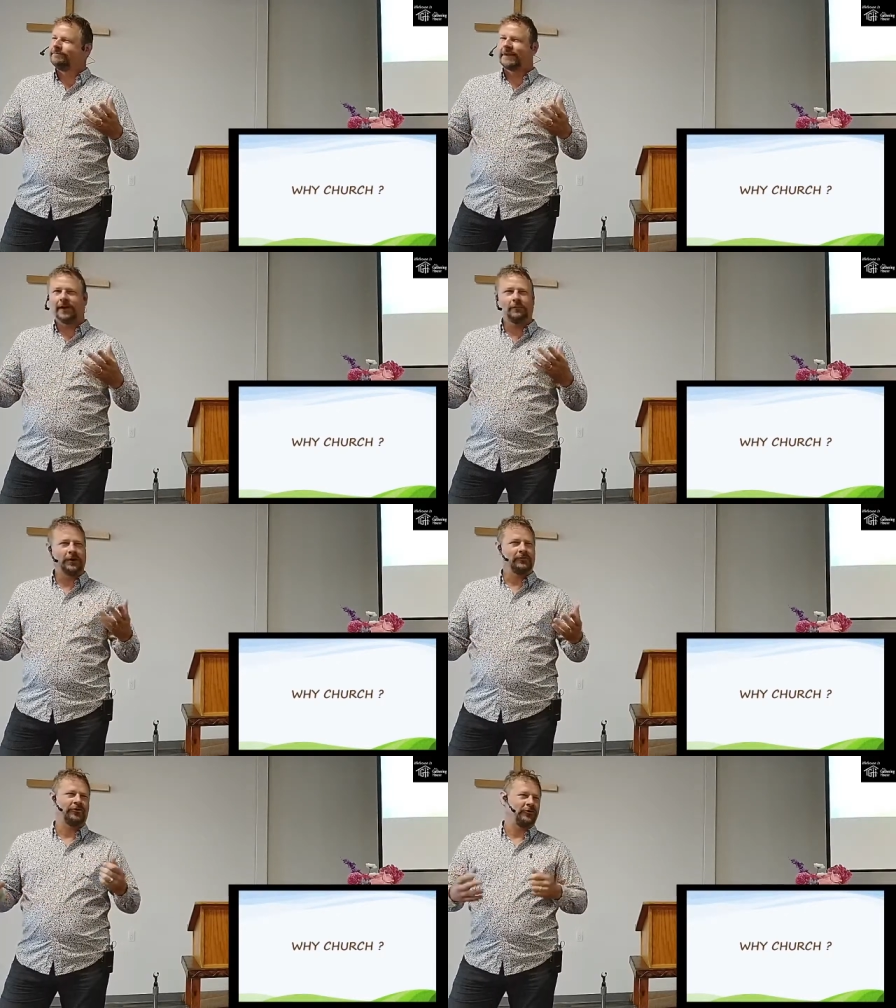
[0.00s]
kind of
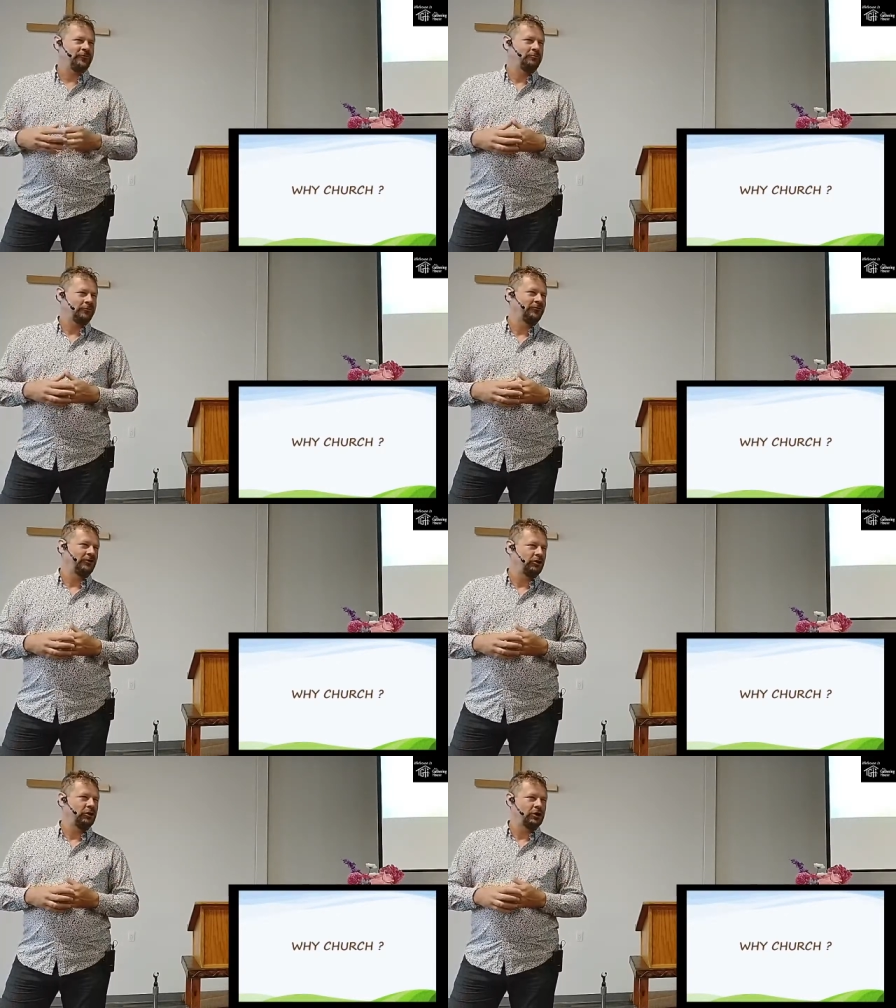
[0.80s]
what church
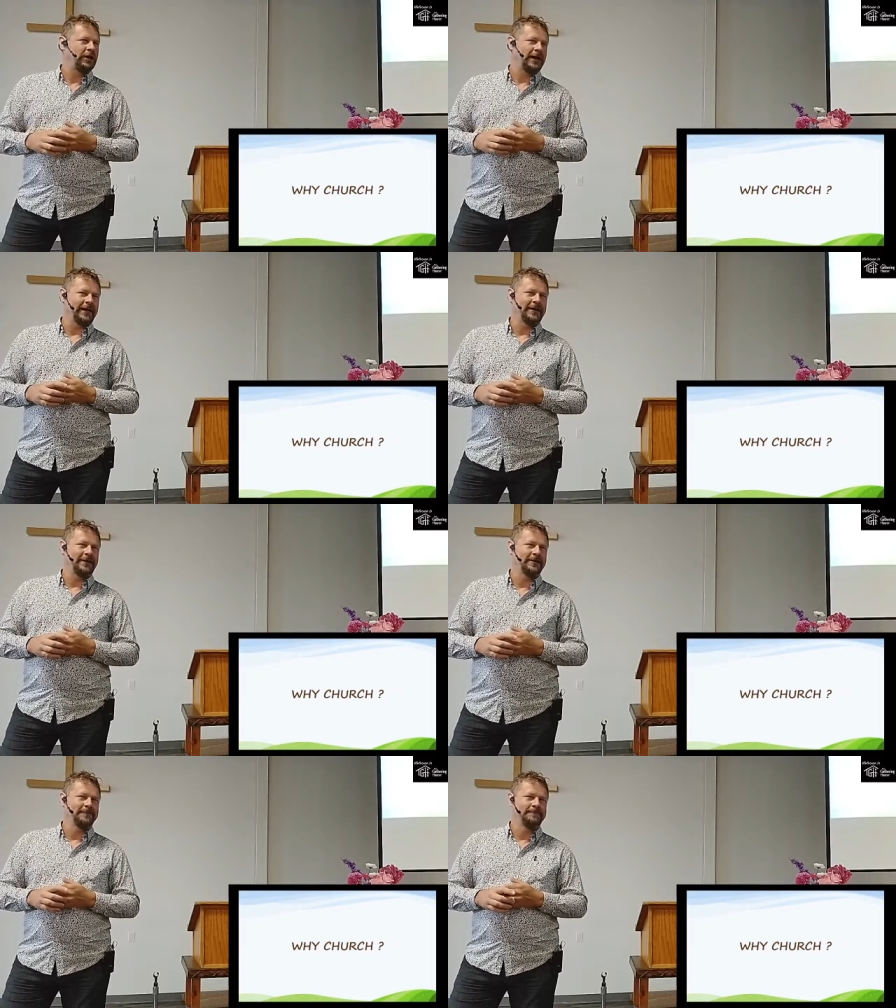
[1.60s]
should look like
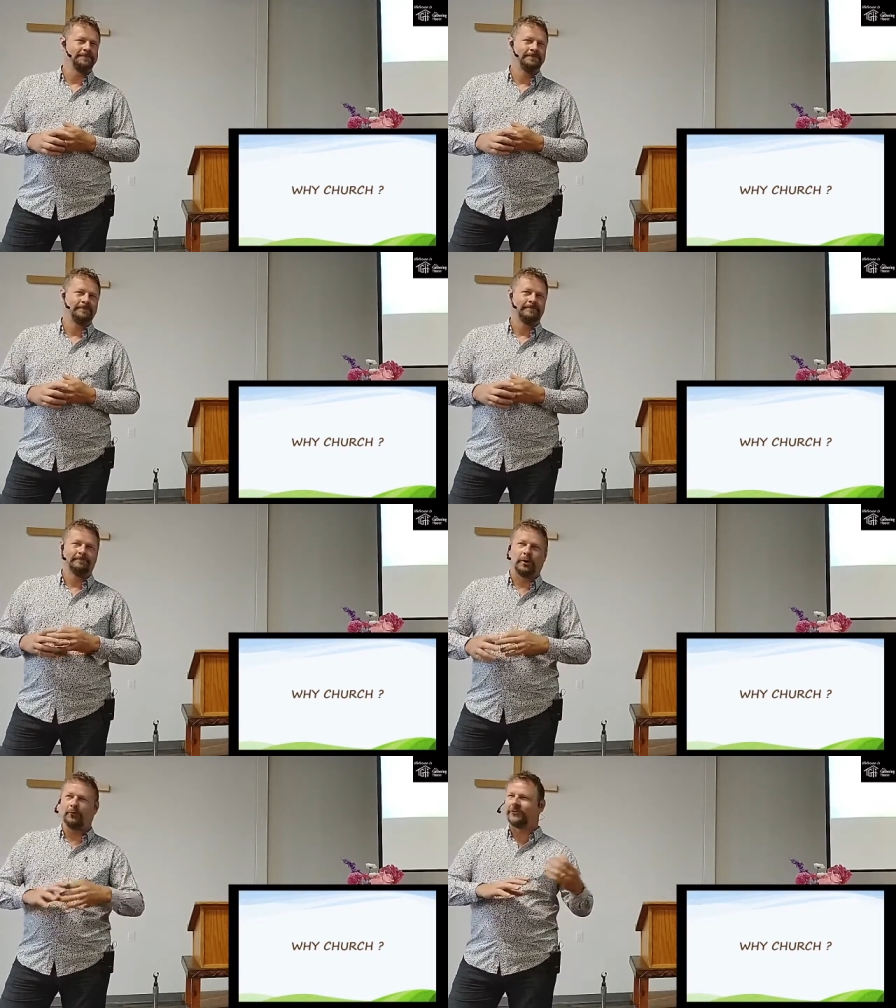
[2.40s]

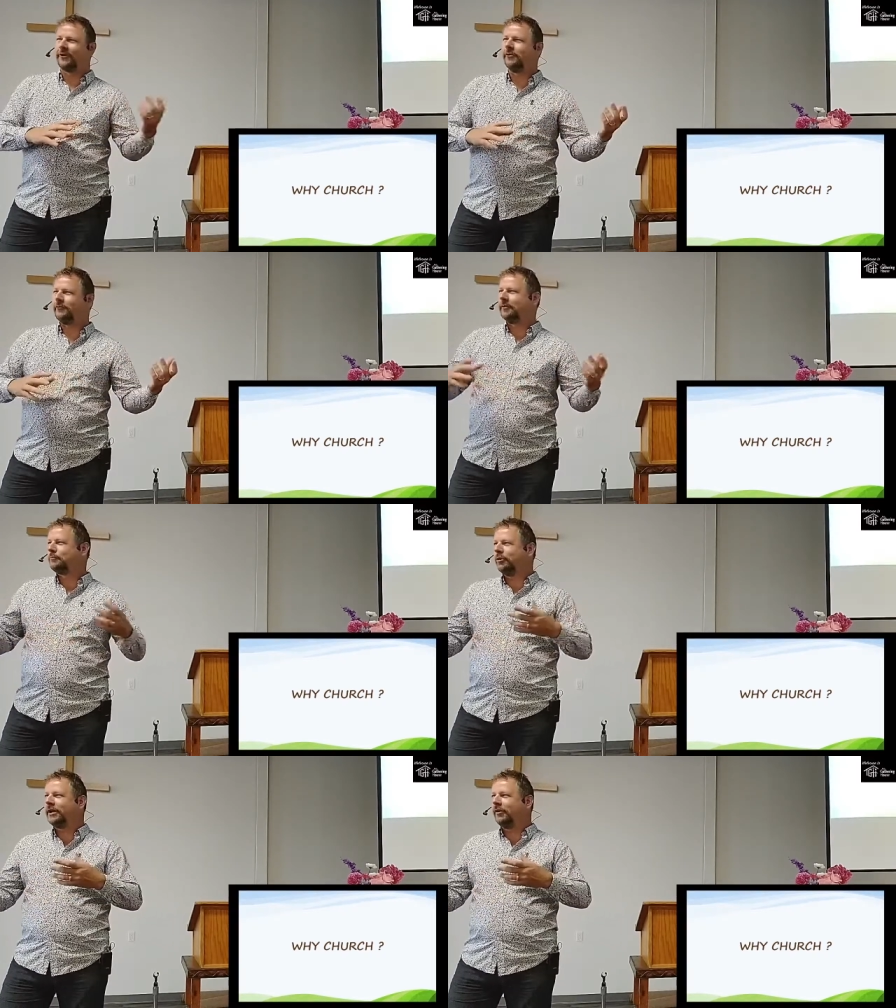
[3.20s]
post-COVID,
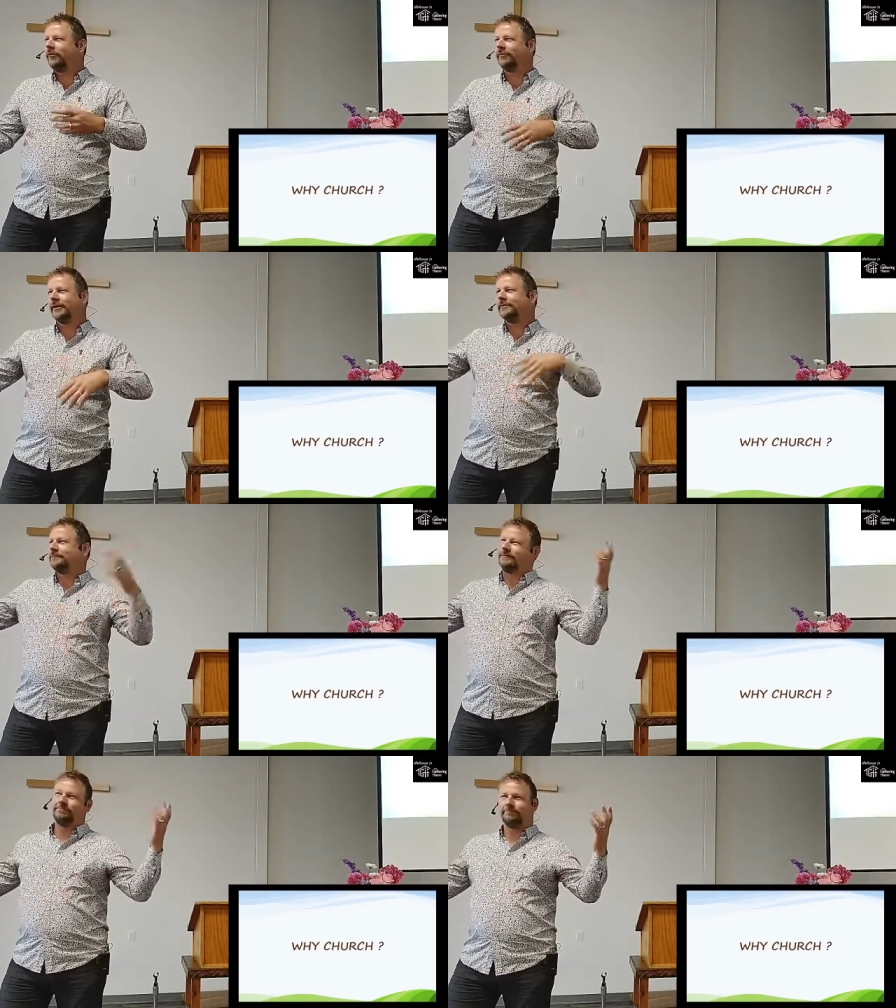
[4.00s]
pre-COVID,
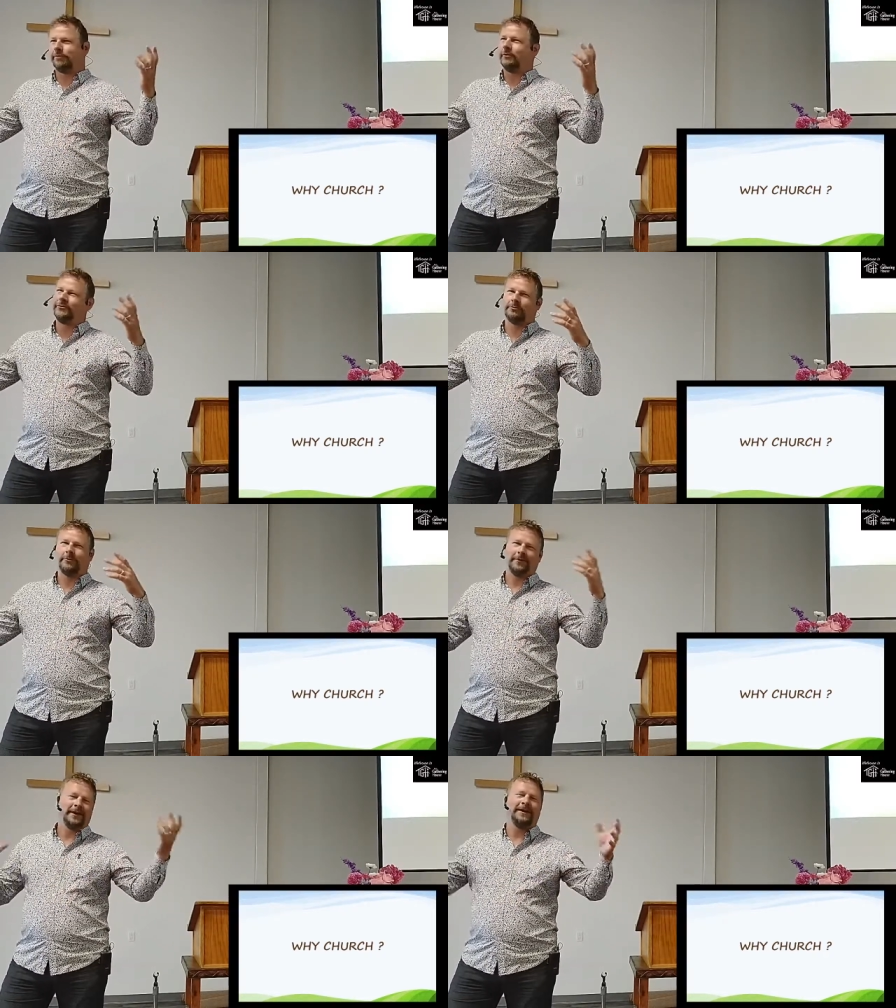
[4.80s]

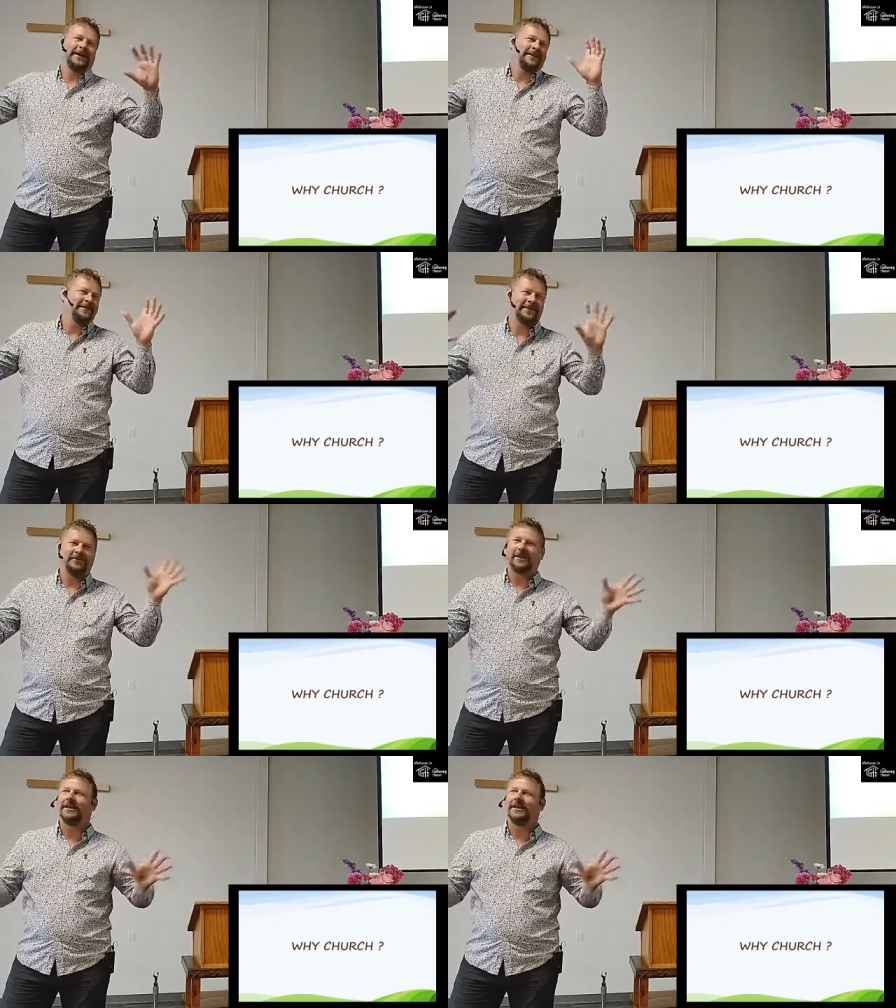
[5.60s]
post-war, like, you know.